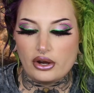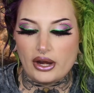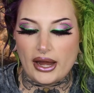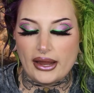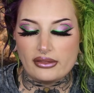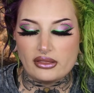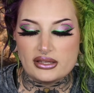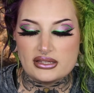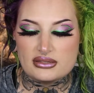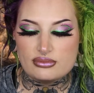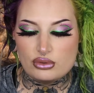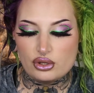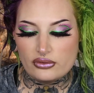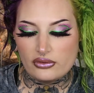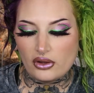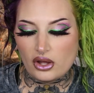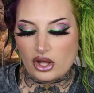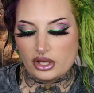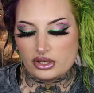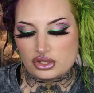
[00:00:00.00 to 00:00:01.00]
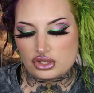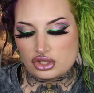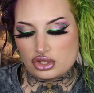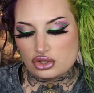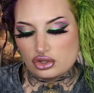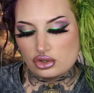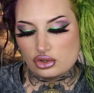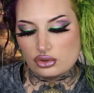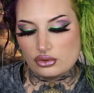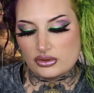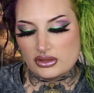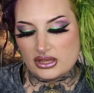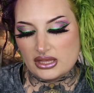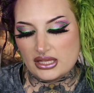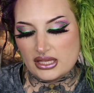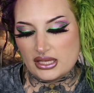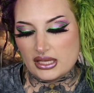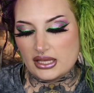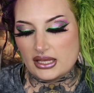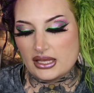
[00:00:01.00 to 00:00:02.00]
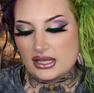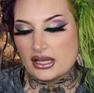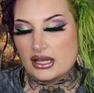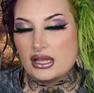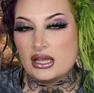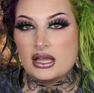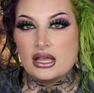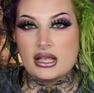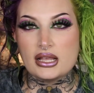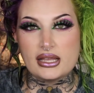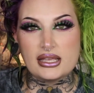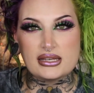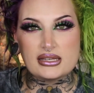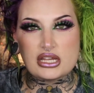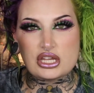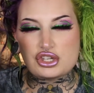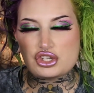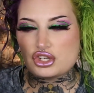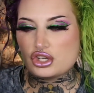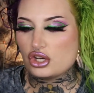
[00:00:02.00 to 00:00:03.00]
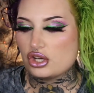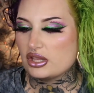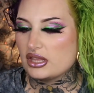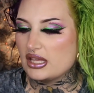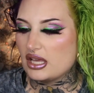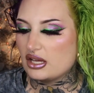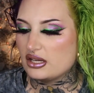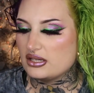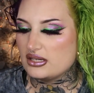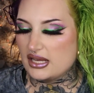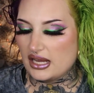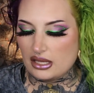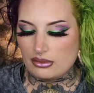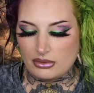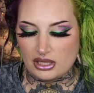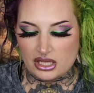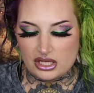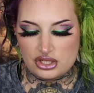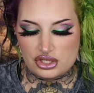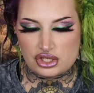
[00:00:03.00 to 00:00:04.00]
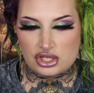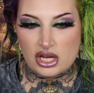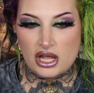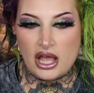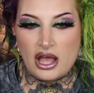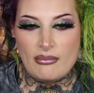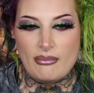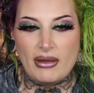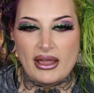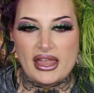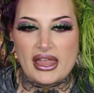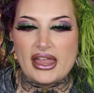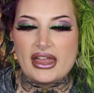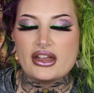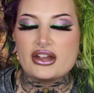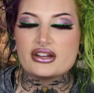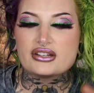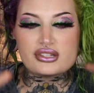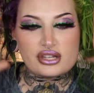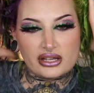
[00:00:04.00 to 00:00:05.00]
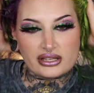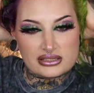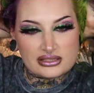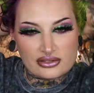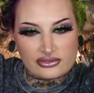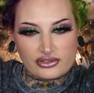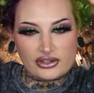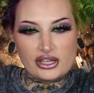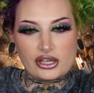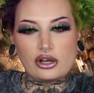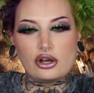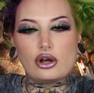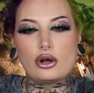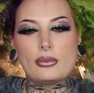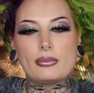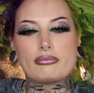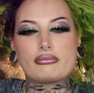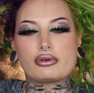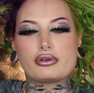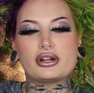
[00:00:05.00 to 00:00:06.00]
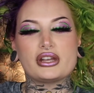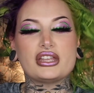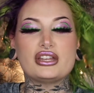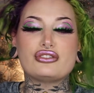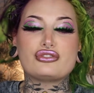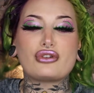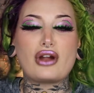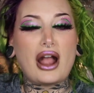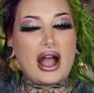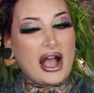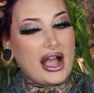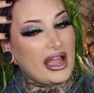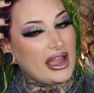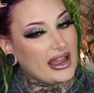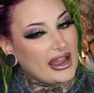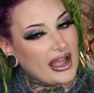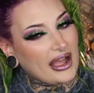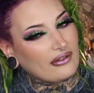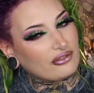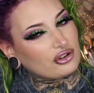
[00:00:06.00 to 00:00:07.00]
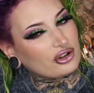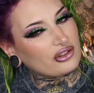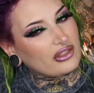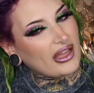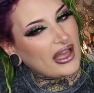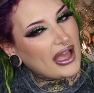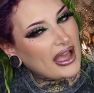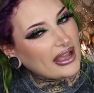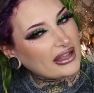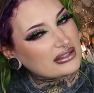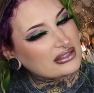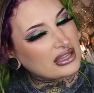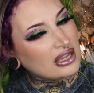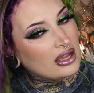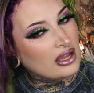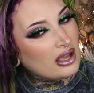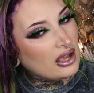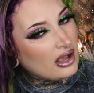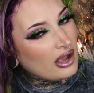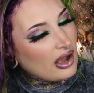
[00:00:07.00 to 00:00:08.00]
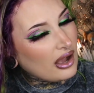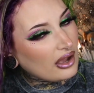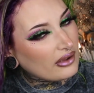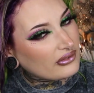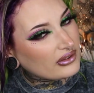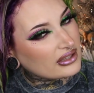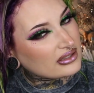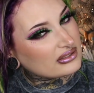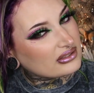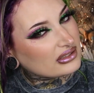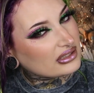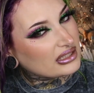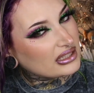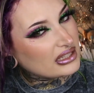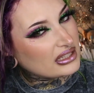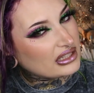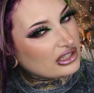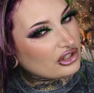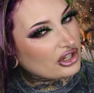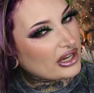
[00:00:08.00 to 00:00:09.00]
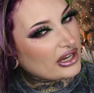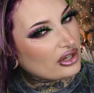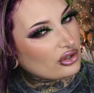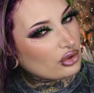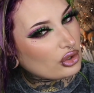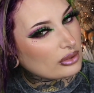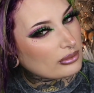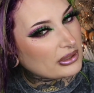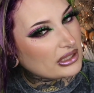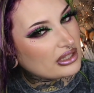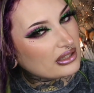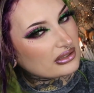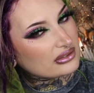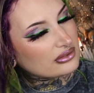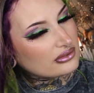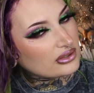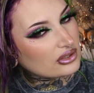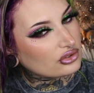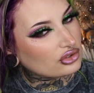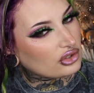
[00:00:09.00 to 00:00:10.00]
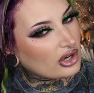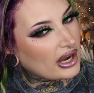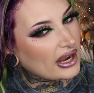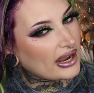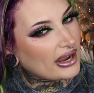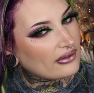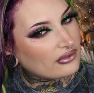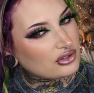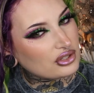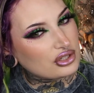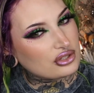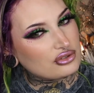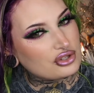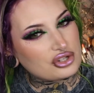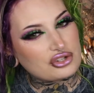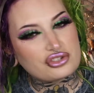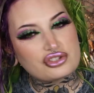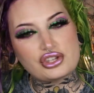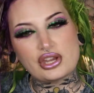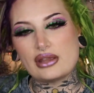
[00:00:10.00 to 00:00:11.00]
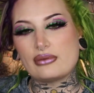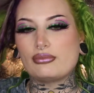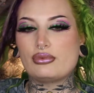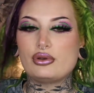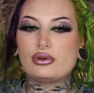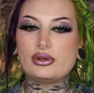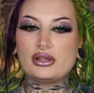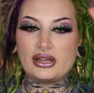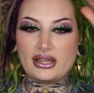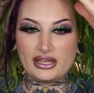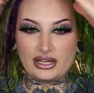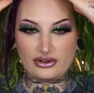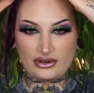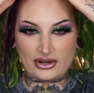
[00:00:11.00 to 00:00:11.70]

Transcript: All right, let's move on to the conditioner, the Undamaged. My hair does feel pretty dry after that. Obviously, your hair normally does feel dry after you just shampoo it like